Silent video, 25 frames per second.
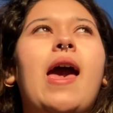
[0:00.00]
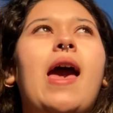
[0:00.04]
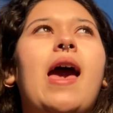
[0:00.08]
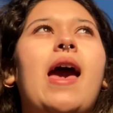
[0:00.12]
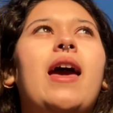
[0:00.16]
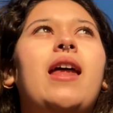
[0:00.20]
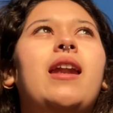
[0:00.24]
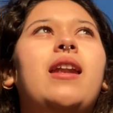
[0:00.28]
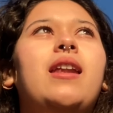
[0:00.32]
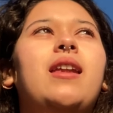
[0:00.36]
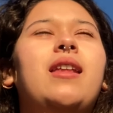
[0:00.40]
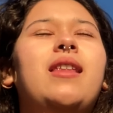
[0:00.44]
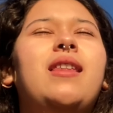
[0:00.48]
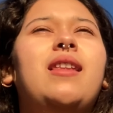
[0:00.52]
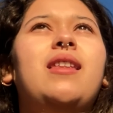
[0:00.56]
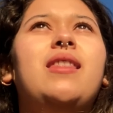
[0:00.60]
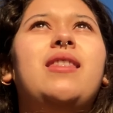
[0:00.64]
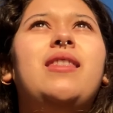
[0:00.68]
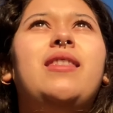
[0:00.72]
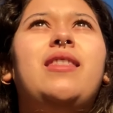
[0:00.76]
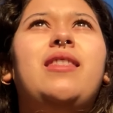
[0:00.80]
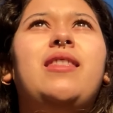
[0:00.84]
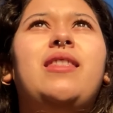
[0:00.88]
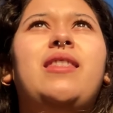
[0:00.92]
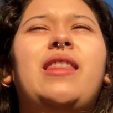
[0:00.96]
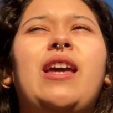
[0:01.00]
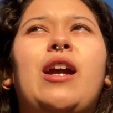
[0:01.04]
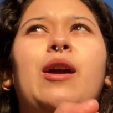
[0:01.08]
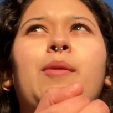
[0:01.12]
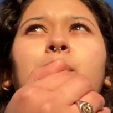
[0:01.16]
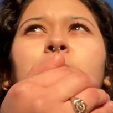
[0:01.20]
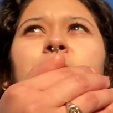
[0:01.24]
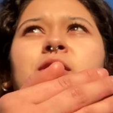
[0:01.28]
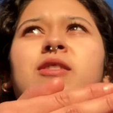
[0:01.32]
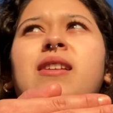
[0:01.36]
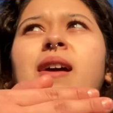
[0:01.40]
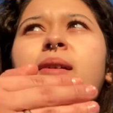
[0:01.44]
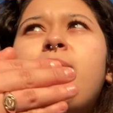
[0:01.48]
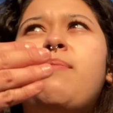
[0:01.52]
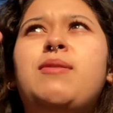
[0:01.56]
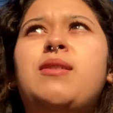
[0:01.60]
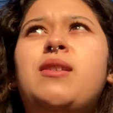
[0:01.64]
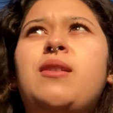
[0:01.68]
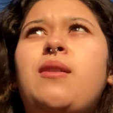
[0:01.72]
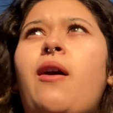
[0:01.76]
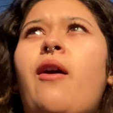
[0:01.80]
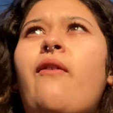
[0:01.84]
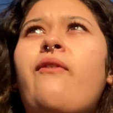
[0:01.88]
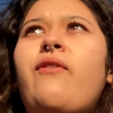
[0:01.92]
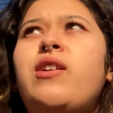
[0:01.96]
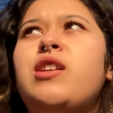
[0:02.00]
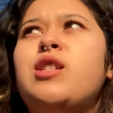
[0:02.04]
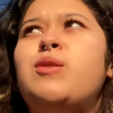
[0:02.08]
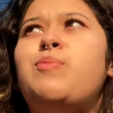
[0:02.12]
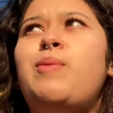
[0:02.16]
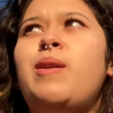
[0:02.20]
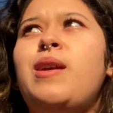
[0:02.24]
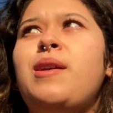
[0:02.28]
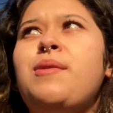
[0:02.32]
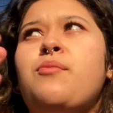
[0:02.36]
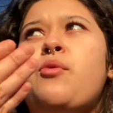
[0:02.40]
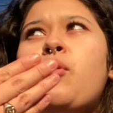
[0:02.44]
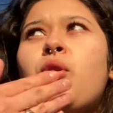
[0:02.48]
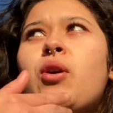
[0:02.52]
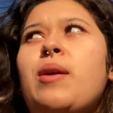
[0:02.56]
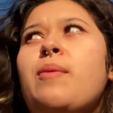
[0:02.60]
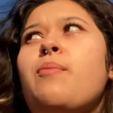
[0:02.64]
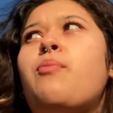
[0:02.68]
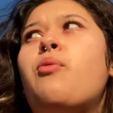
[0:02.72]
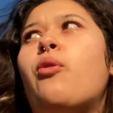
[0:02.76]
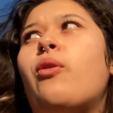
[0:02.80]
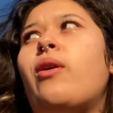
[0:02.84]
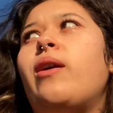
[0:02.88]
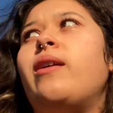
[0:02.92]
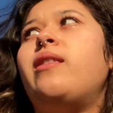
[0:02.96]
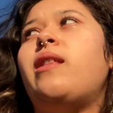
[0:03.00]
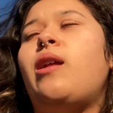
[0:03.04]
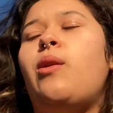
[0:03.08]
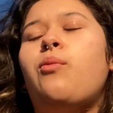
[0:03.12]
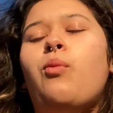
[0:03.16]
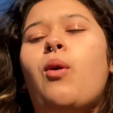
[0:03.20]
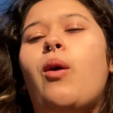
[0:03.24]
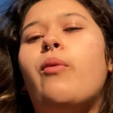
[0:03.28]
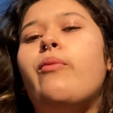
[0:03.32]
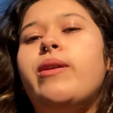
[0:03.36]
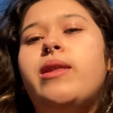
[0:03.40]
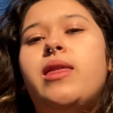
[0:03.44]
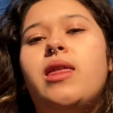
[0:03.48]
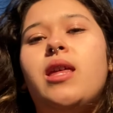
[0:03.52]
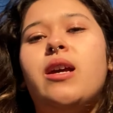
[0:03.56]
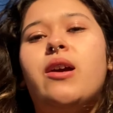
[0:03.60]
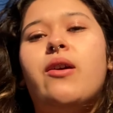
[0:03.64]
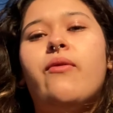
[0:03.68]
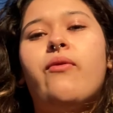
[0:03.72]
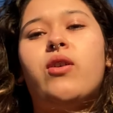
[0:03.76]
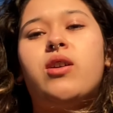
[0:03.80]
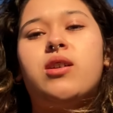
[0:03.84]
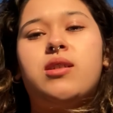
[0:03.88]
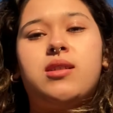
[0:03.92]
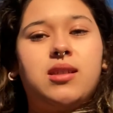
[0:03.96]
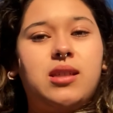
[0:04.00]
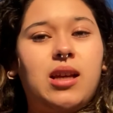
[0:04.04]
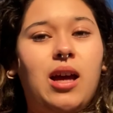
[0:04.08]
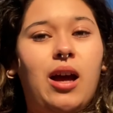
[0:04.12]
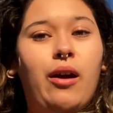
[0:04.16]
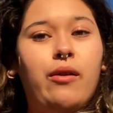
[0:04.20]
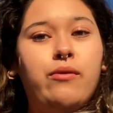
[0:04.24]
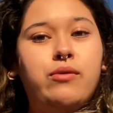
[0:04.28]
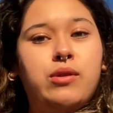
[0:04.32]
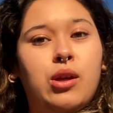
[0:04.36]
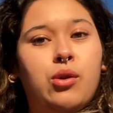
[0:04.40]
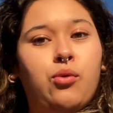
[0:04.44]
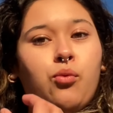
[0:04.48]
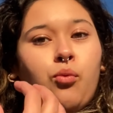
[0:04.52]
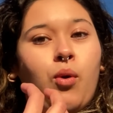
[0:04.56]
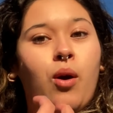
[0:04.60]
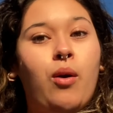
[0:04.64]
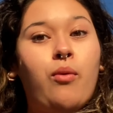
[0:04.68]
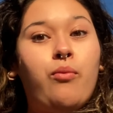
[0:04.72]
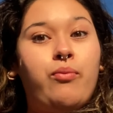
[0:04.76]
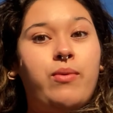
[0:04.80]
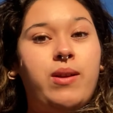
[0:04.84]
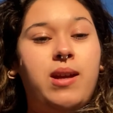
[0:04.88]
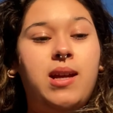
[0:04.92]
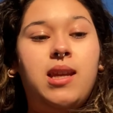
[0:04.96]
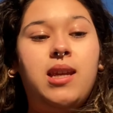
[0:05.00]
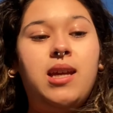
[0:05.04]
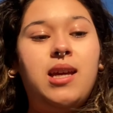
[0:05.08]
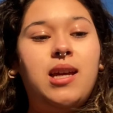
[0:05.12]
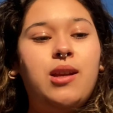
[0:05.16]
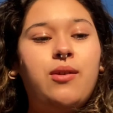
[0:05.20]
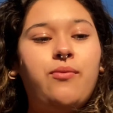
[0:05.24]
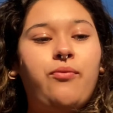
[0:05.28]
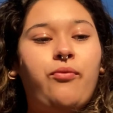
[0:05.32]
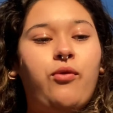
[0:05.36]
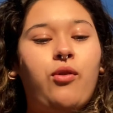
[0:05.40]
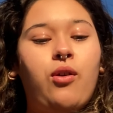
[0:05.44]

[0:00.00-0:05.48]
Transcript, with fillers: and their perception of us being more important than what we think of ourselves and what we need